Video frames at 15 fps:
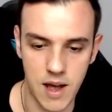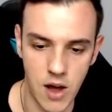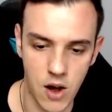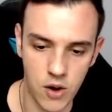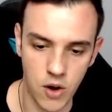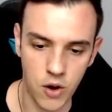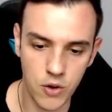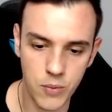
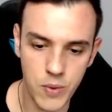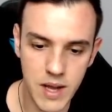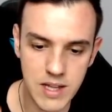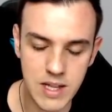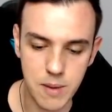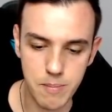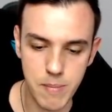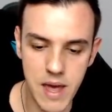Already
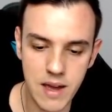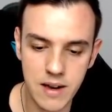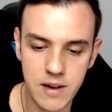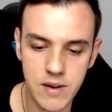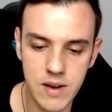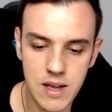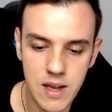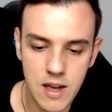the
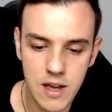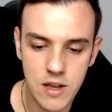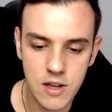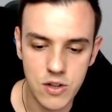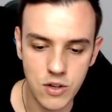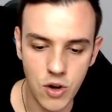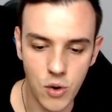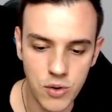bakery,
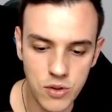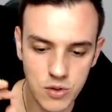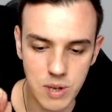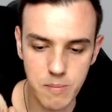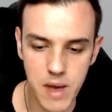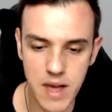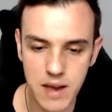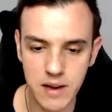you go into the
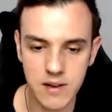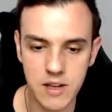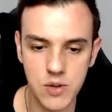bakery,